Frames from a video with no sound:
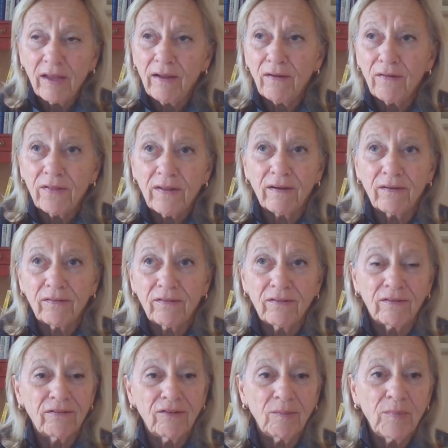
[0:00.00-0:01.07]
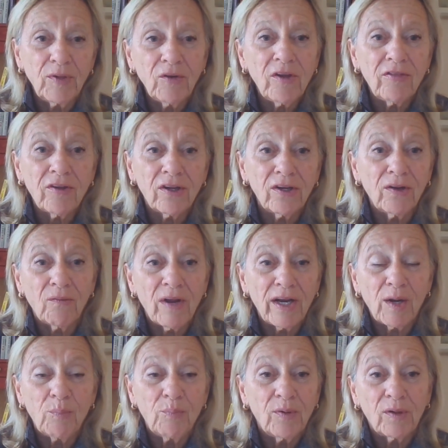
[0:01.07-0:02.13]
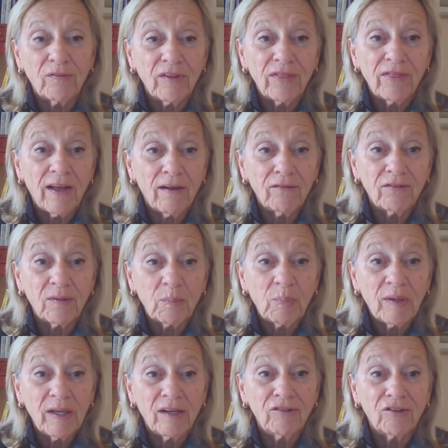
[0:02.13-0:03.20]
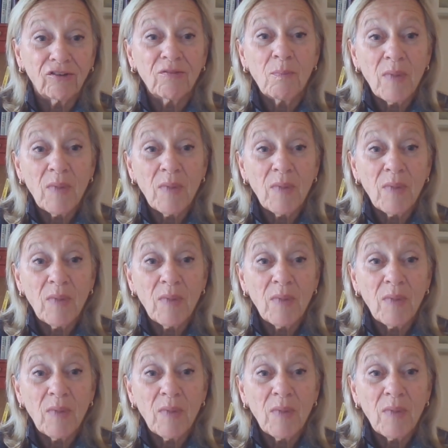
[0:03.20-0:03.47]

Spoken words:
the healthcare system, you're either gonna write a book of 1,000 pages.